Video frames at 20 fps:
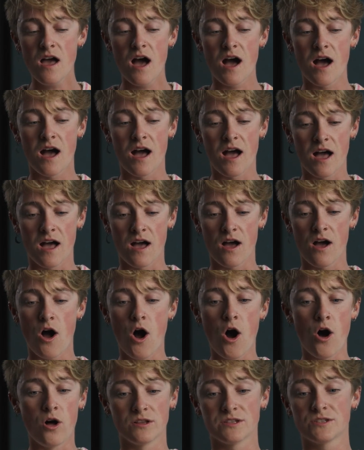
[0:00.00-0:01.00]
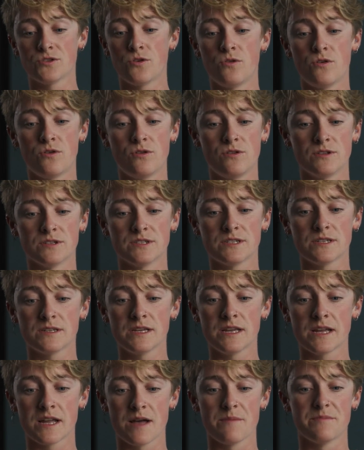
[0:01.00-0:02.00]
uh, all told
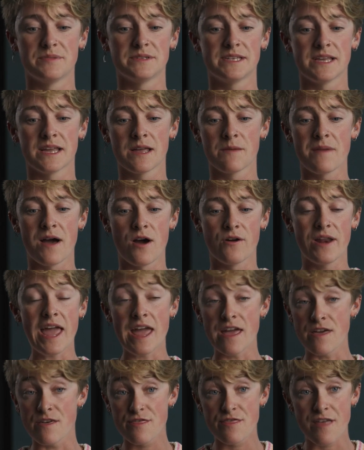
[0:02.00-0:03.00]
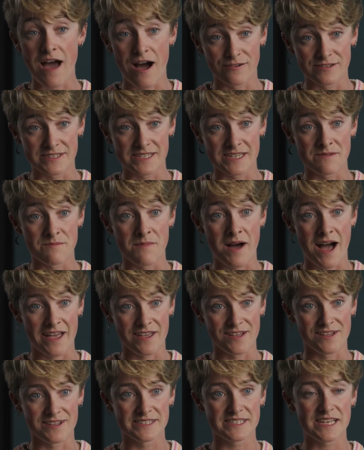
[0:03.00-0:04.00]
encompassing about 8,000
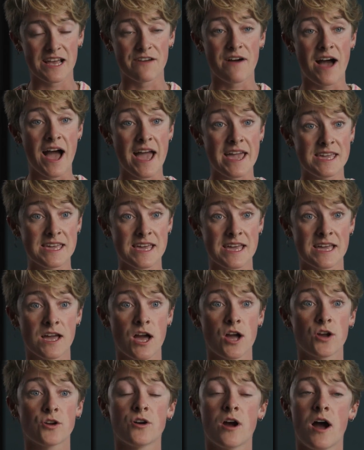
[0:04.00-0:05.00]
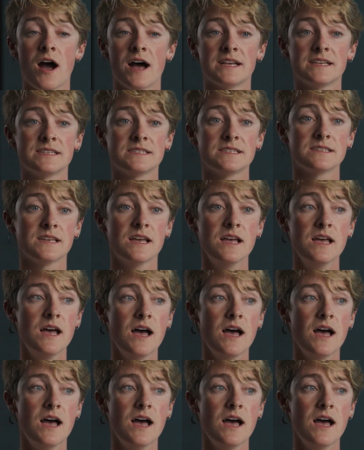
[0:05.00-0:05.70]
miles of hiking across.